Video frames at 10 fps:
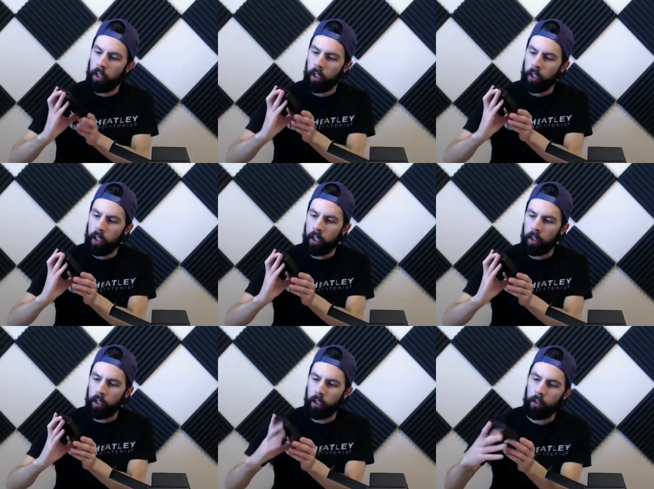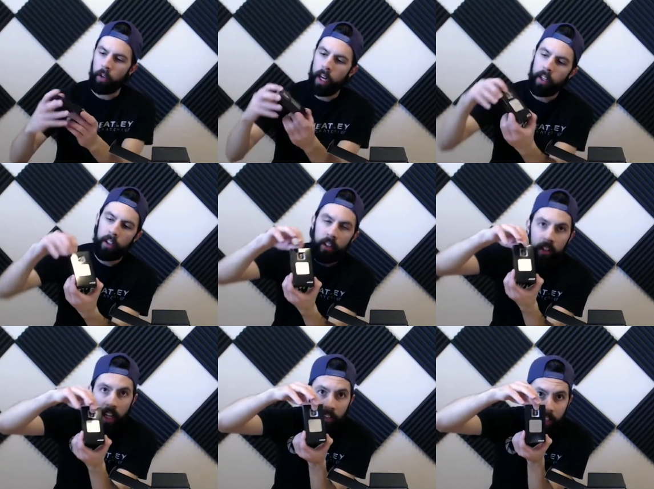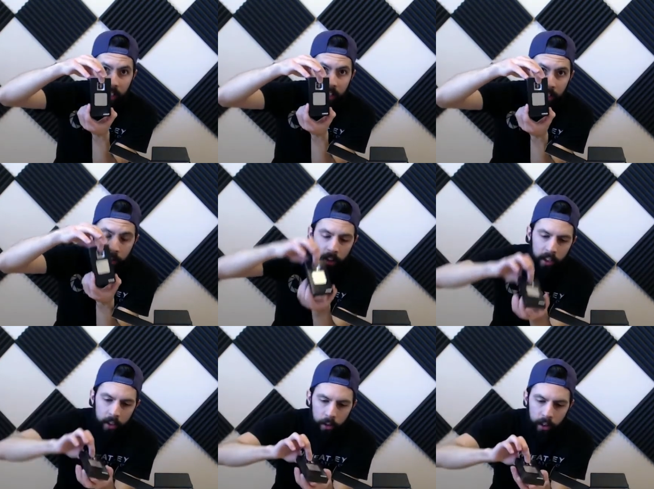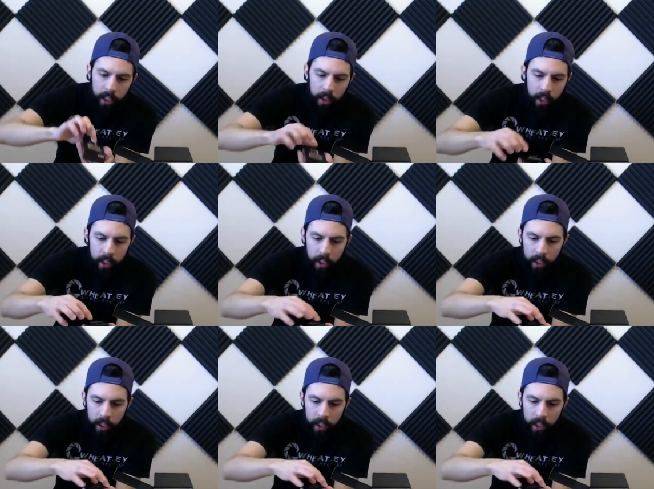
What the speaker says: You got the little Ryzen 7 in the little thing there.